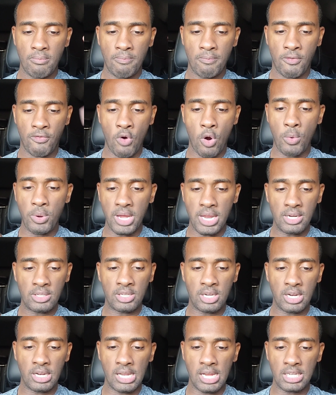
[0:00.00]
before we get
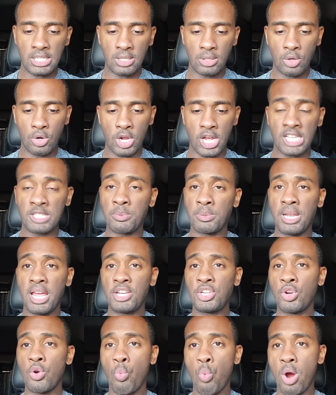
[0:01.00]
into the list, a little
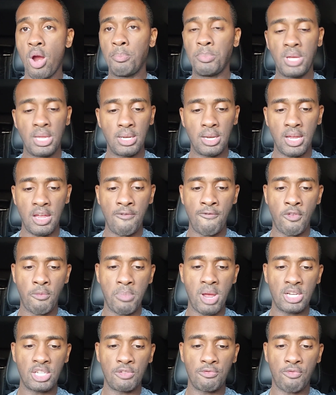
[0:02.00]
explanation of where I'm getting the
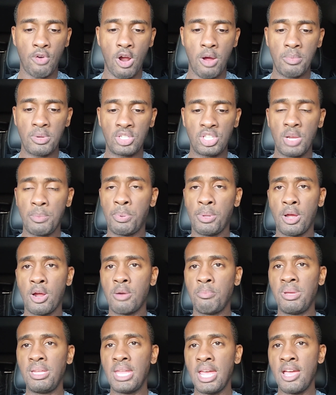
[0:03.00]
information from. It's simply
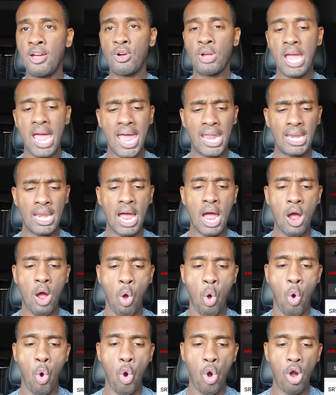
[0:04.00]
going to be the
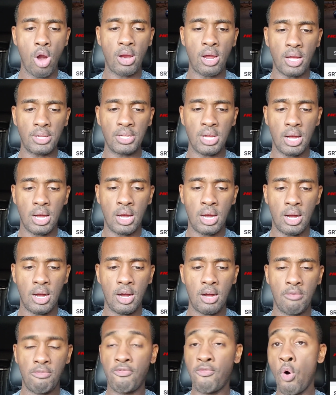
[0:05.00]
Hellcat.org
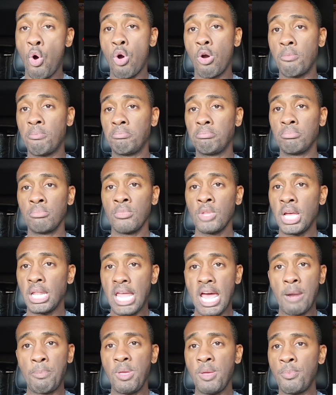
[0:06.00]
forum. A
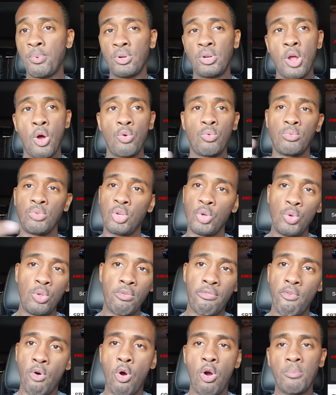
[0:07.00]
lot of people don't do
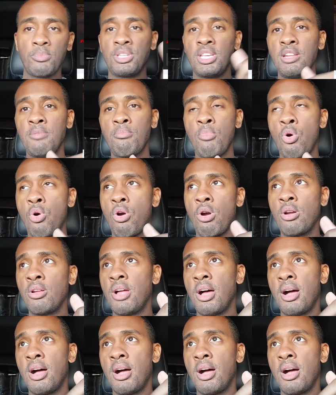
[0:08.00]
the forums anymore. A